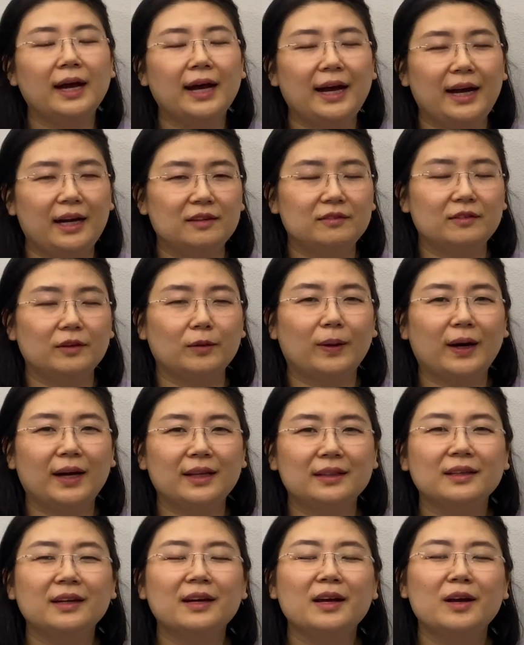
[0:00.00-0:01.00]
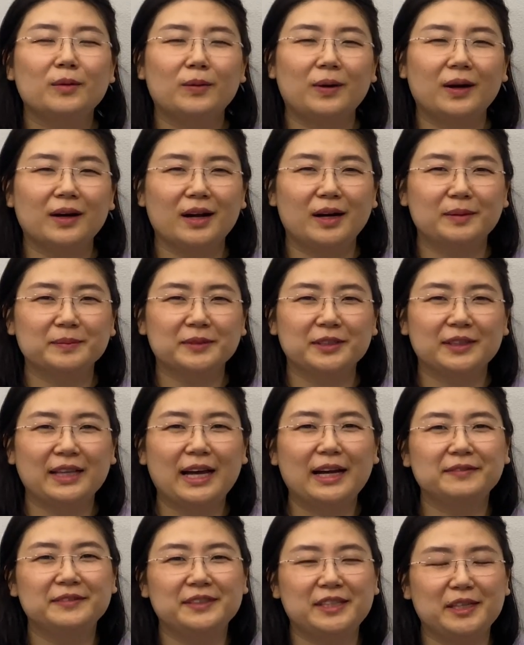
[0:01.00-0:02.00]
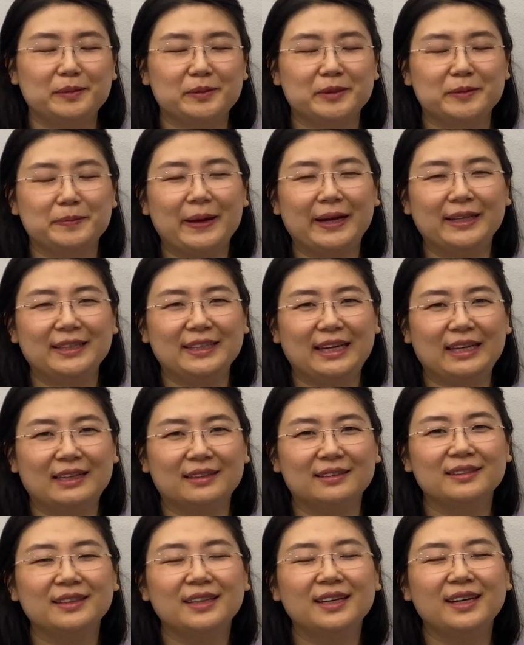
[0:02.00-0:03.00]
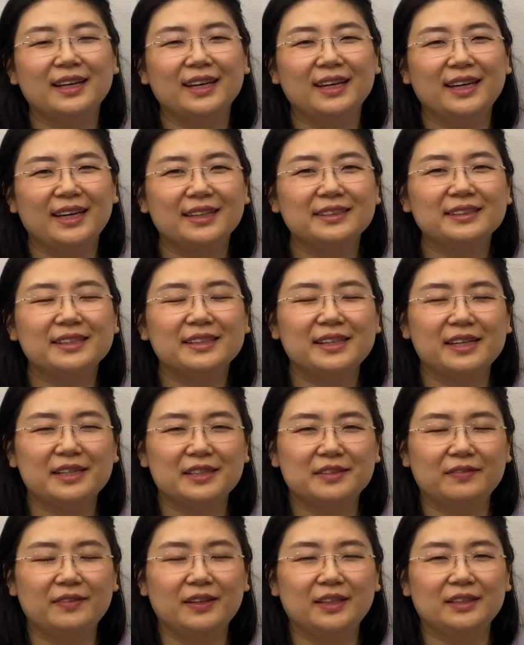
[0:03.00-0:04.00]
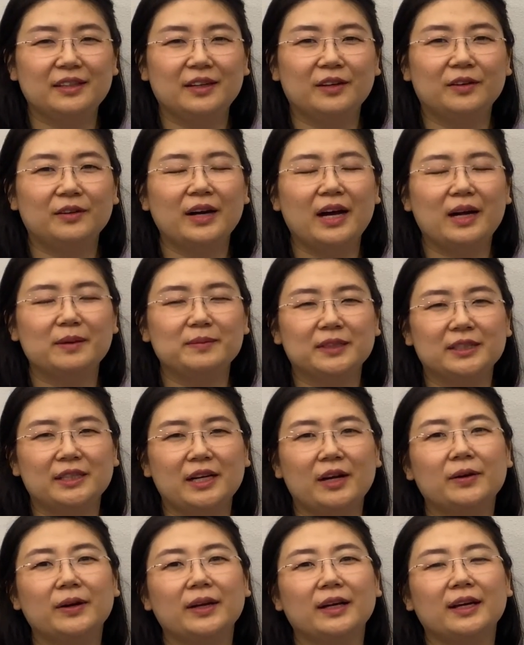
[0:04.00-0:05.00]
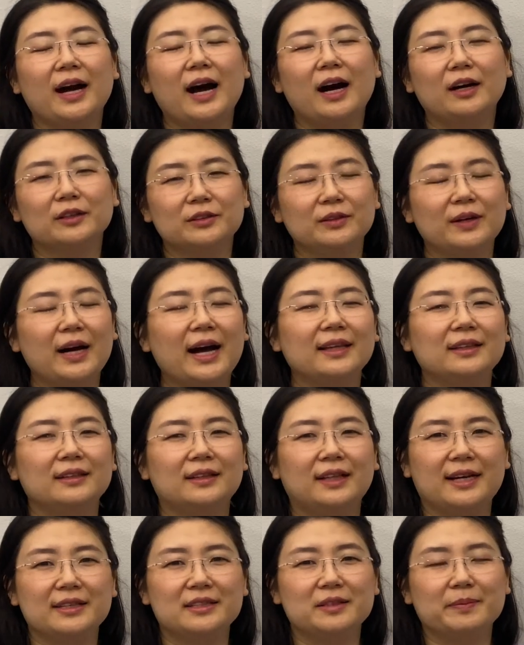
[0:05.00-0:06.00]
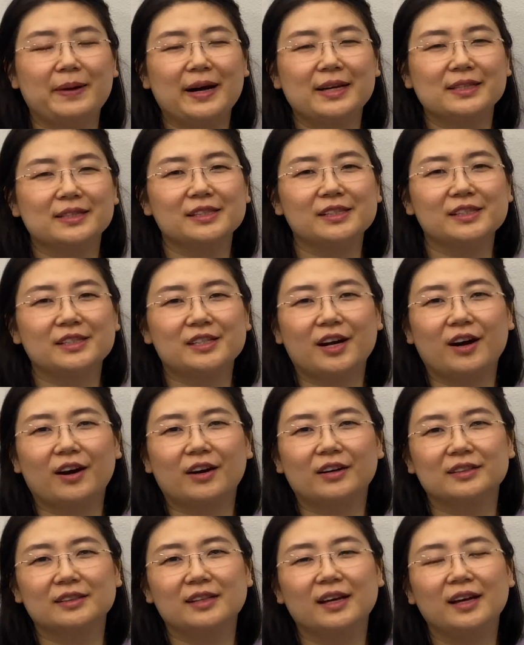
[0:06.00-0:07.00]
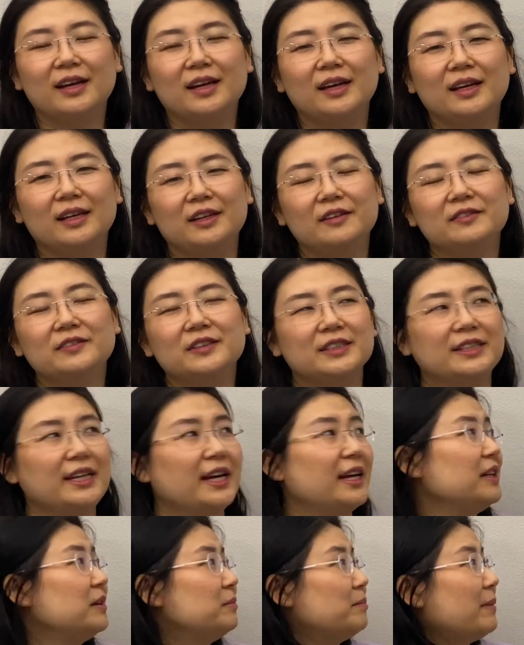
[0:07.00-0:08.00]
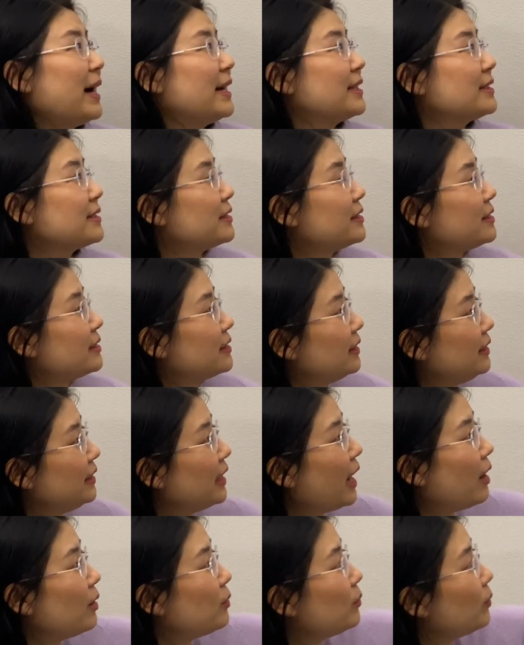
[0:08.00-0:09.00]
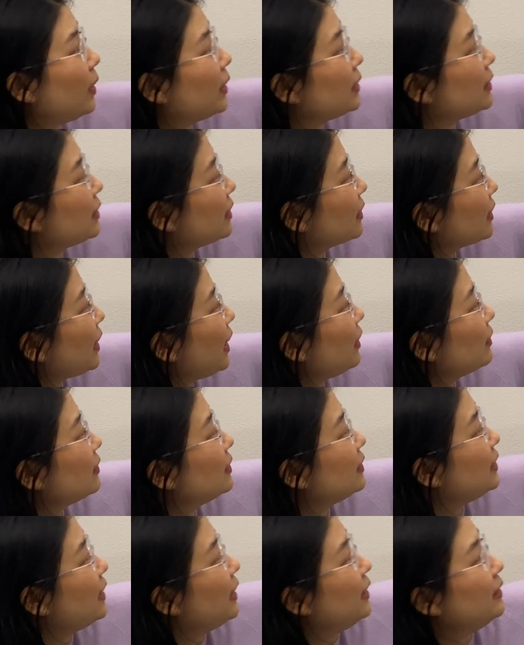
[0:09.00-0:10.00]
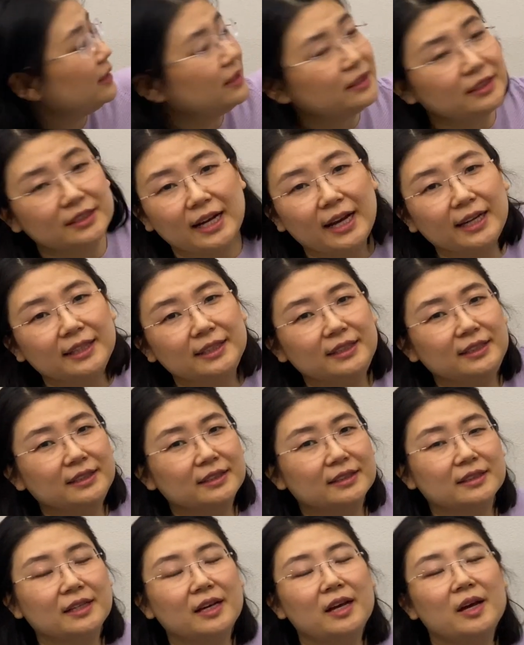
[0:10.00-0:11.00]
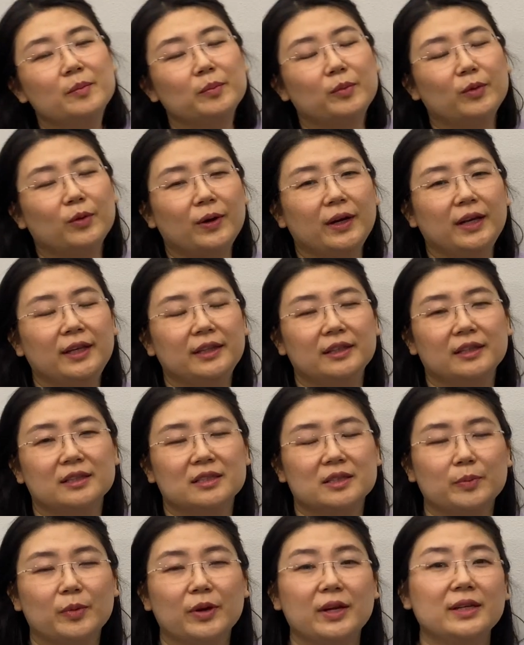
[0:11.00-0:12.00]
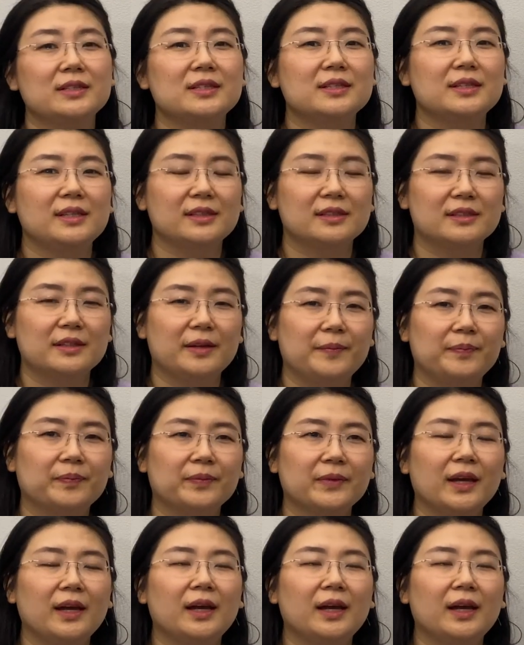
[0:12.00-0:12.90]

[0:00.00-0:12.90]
Hi everyone, welcome to Life Tips by Ning. In today's video, I'm sharing how to analyze a Bazi chart if your daily master is a yang water called Ren in Chinese, born in the spring season.